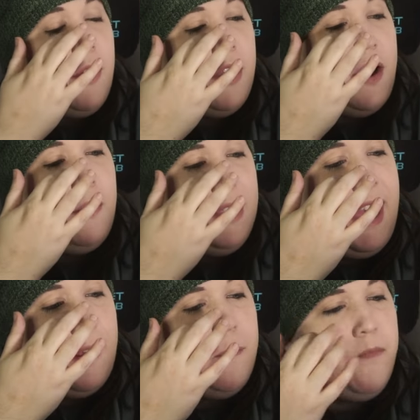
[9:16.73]
no, no,
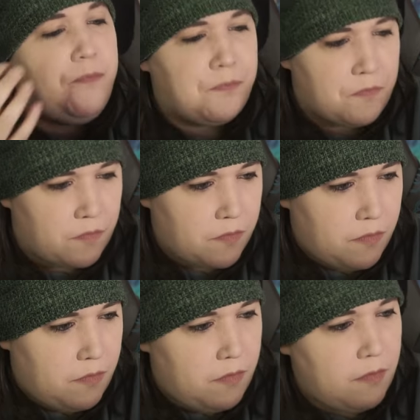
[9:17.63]
yeah.
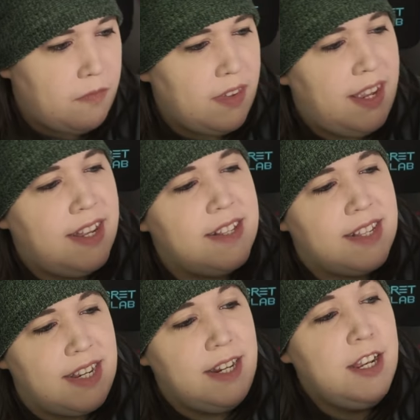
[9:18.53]
I had
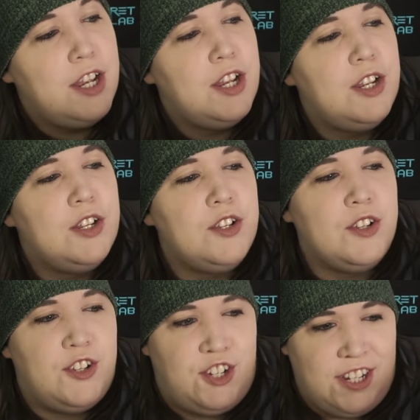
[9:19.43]
seen
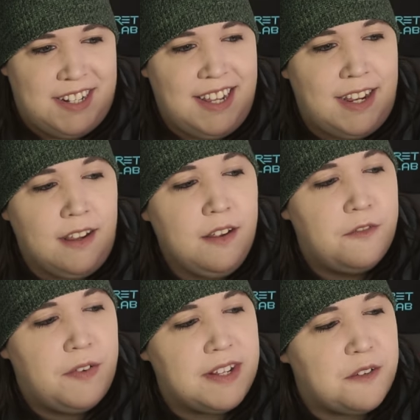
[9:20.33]
Jin Ling
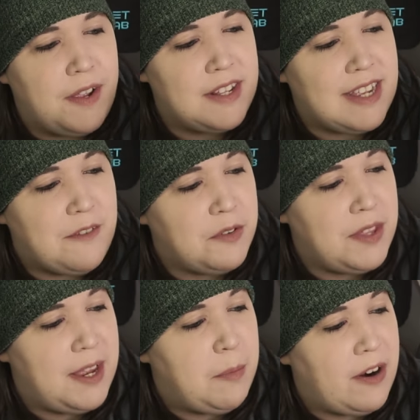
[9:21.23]
face to face after
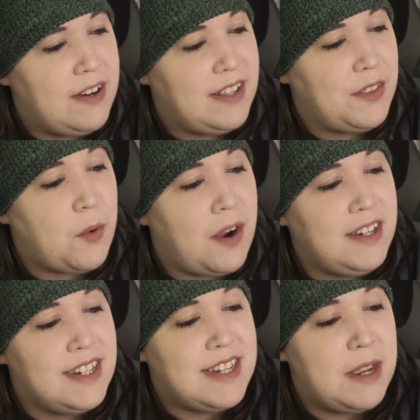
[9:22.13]
they had parted at the
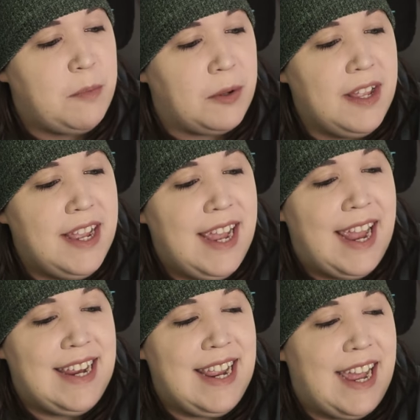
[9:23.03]
Guanyin Temple,
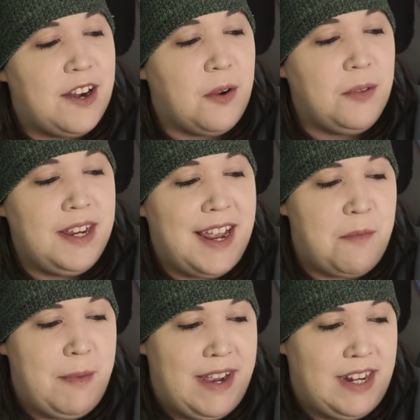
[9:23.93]
and he had only now
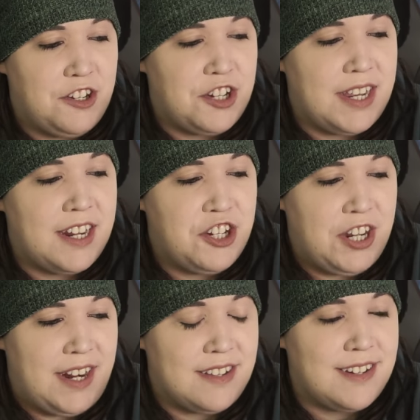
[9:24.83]
managed to get a
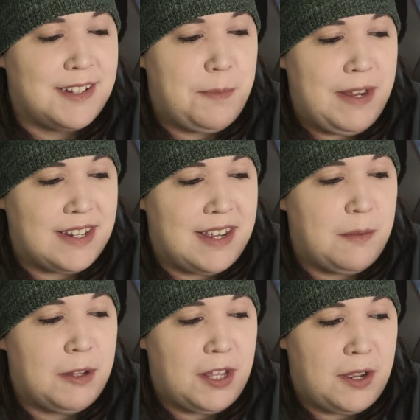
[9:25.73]
chance to speak to
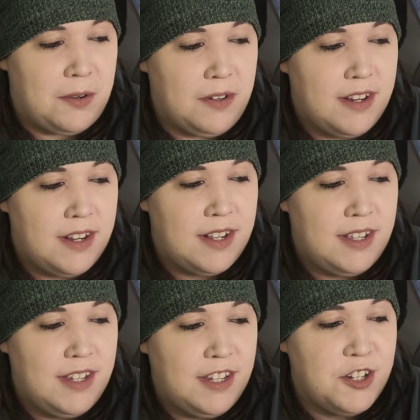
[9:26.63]
him alone.
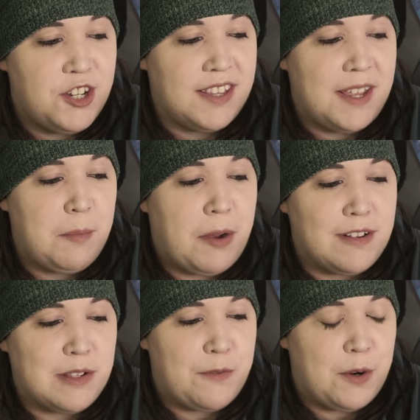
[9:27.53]
Jin Ling
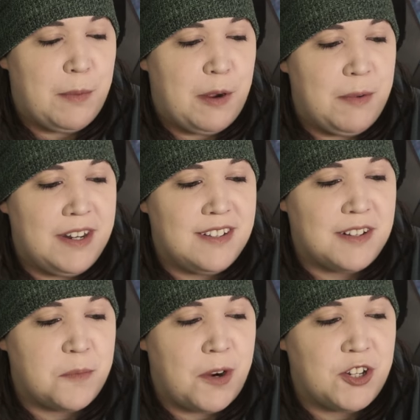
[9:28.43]
paused for a moment, his
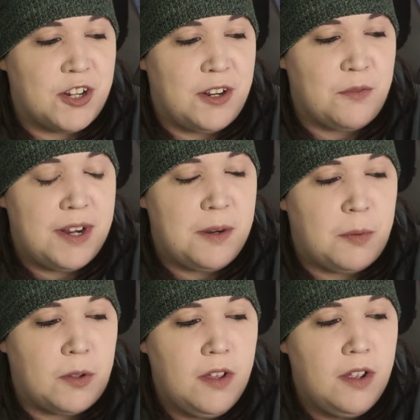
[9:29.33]
expression
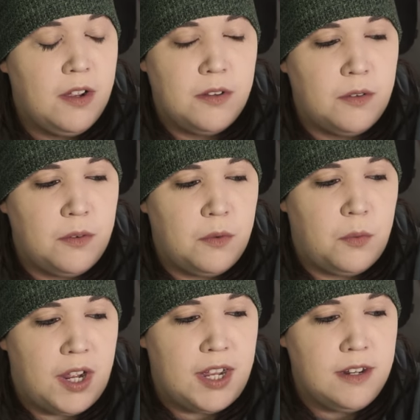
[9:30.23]
unreadable.
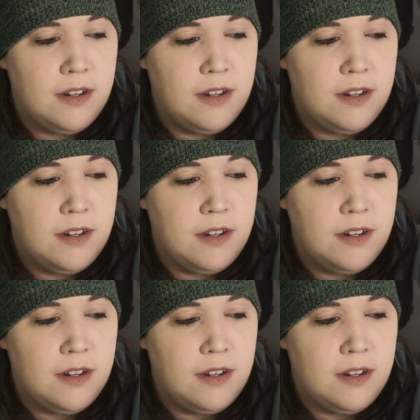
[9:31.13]
"What?